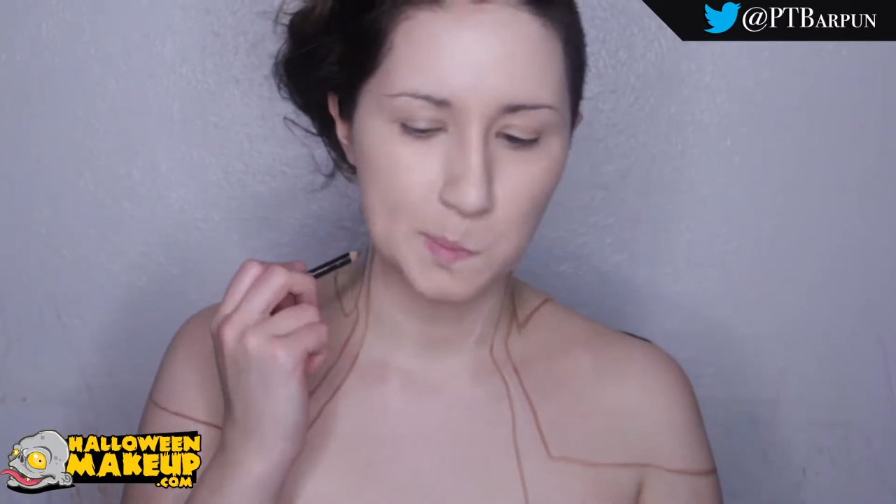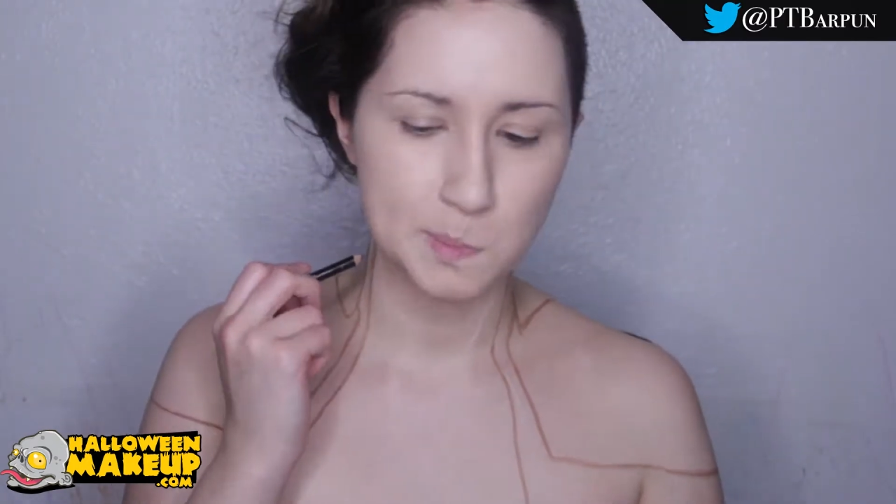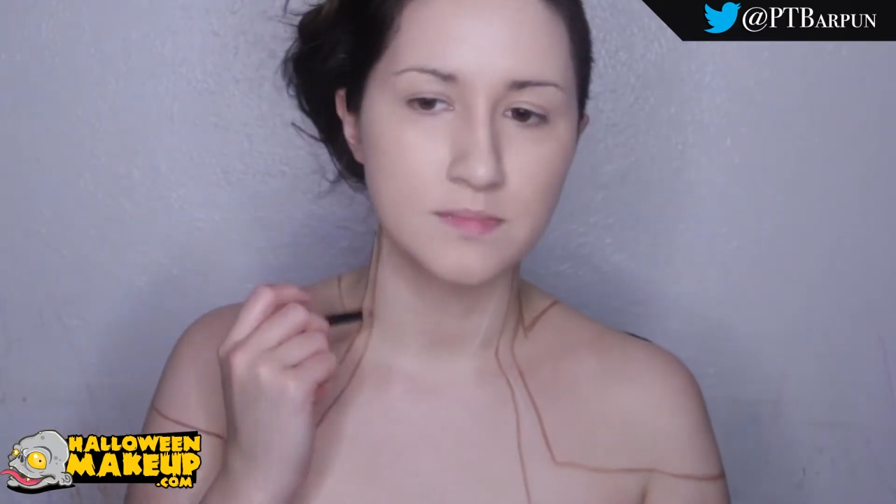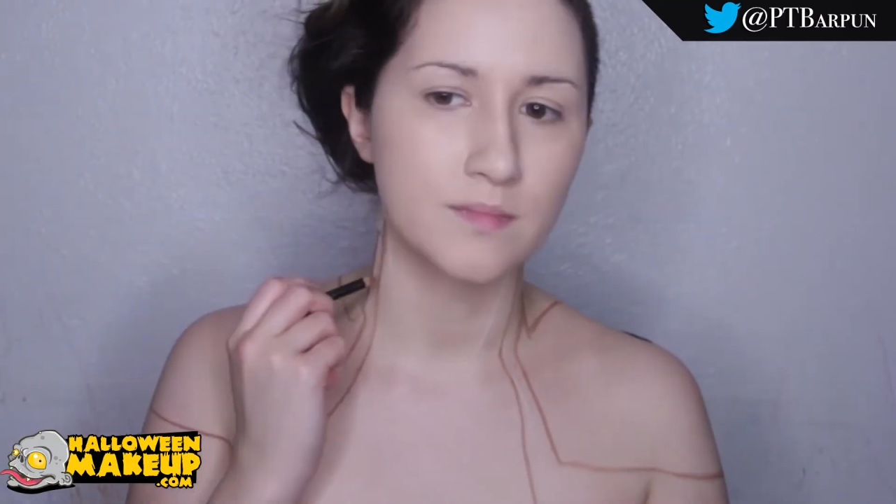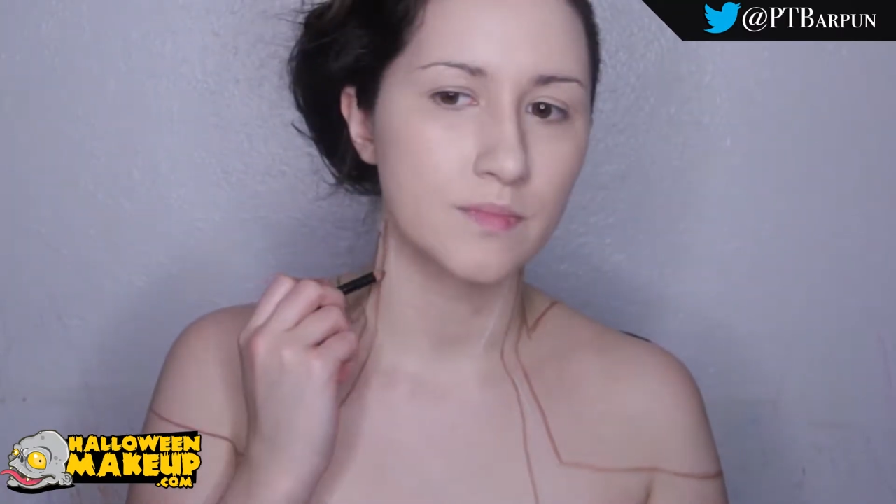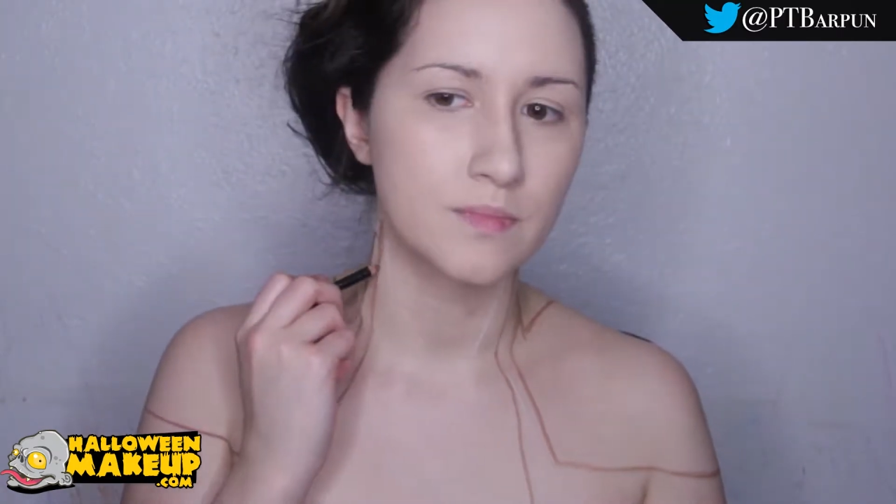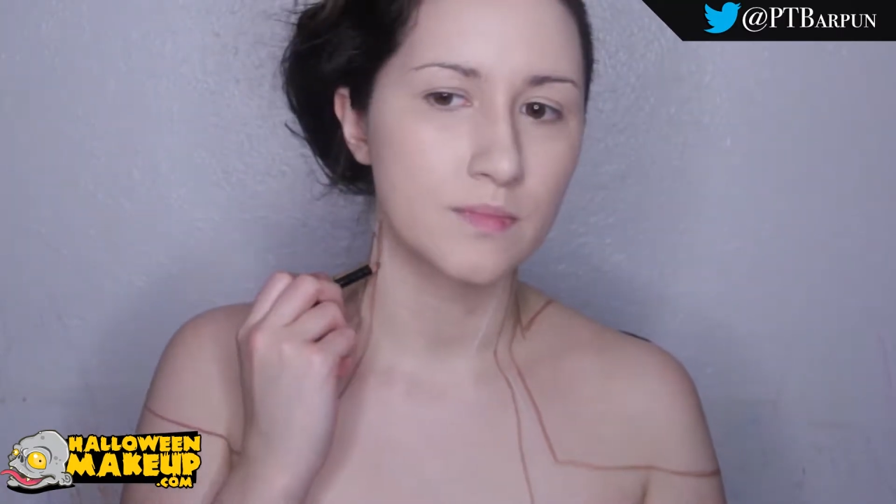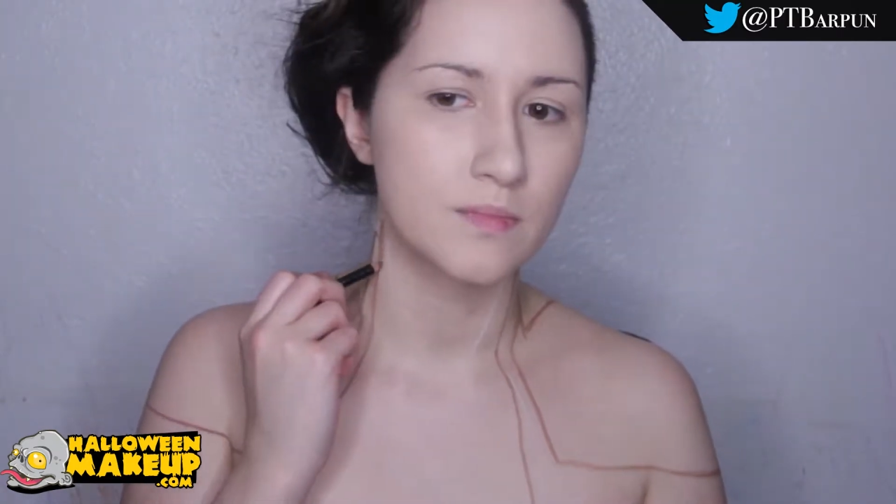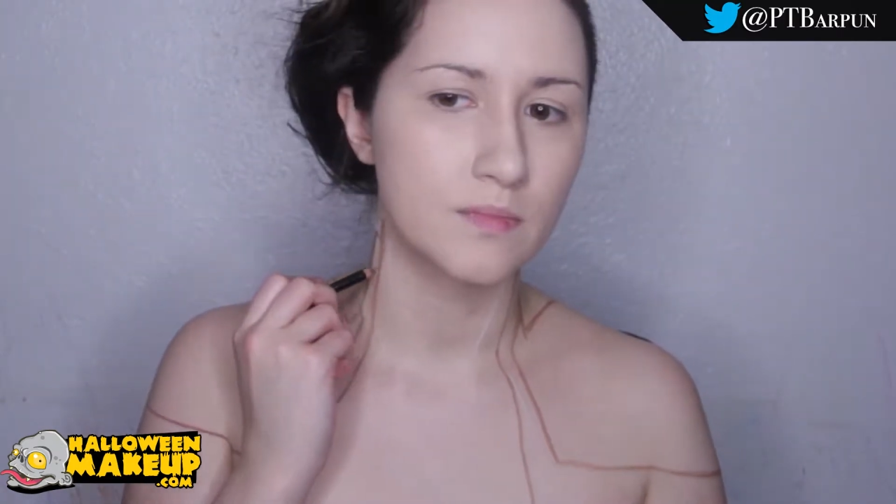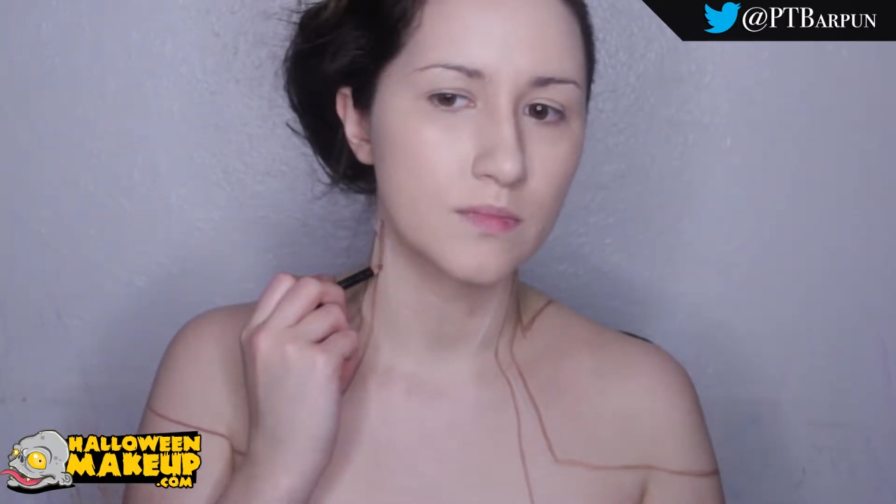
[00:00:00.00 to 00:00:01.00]
She has this
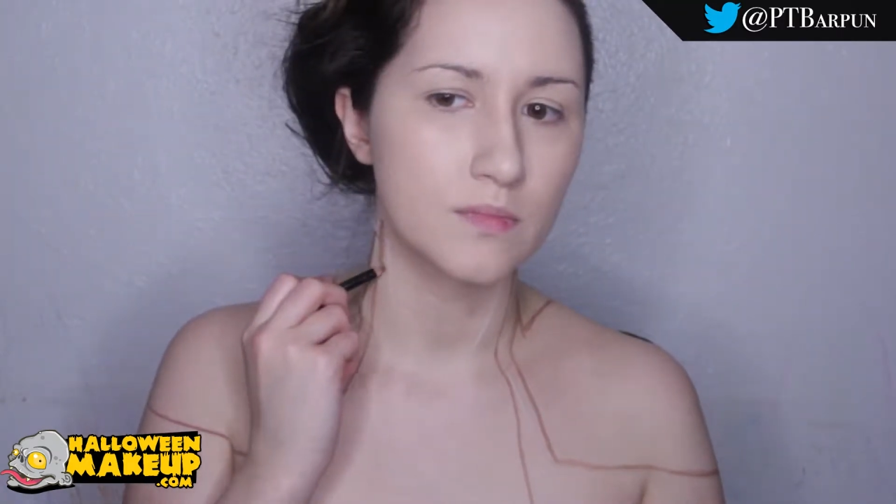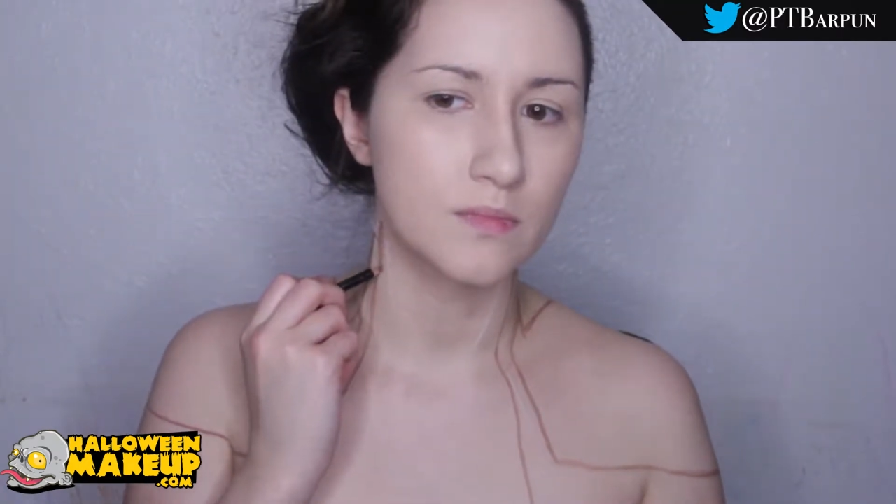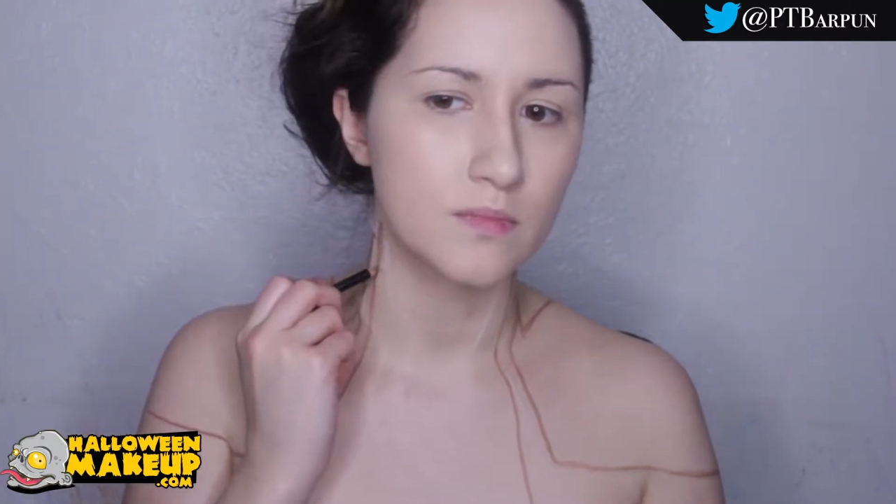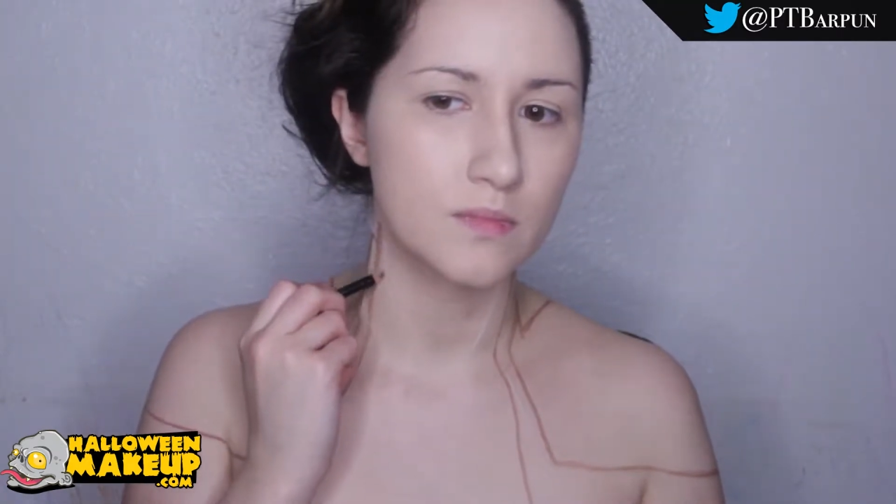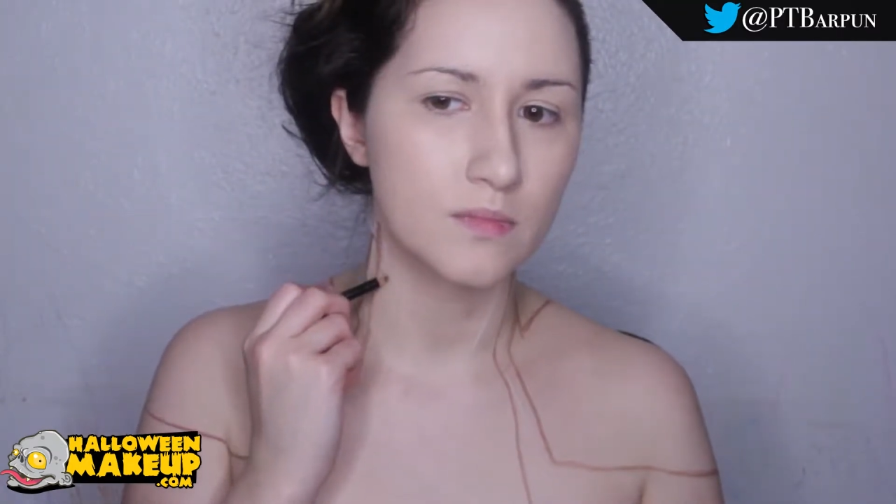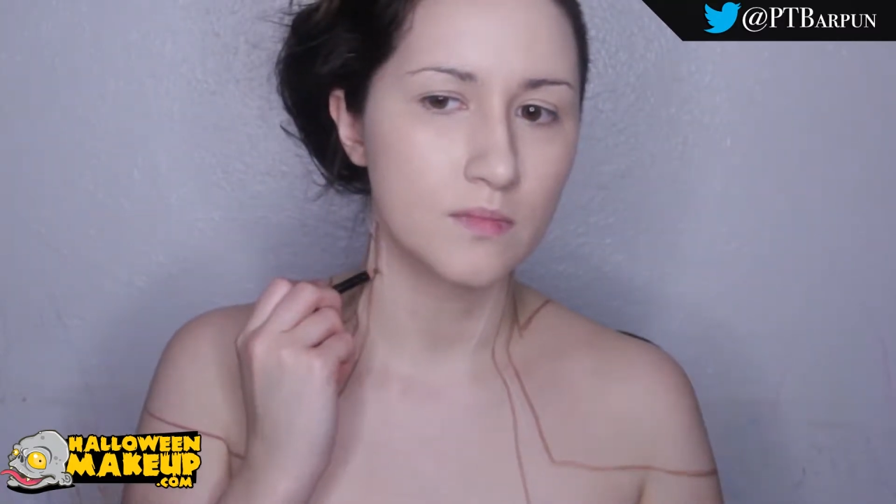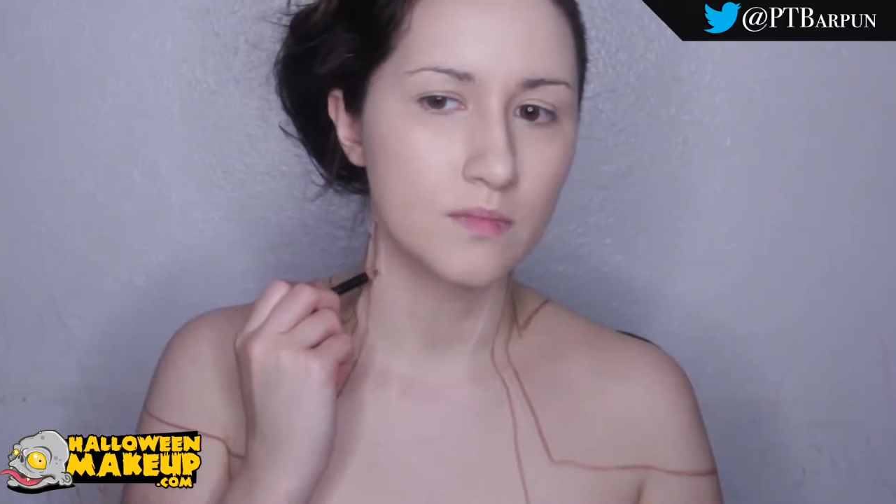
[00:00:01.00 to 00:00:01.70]
cape that's attached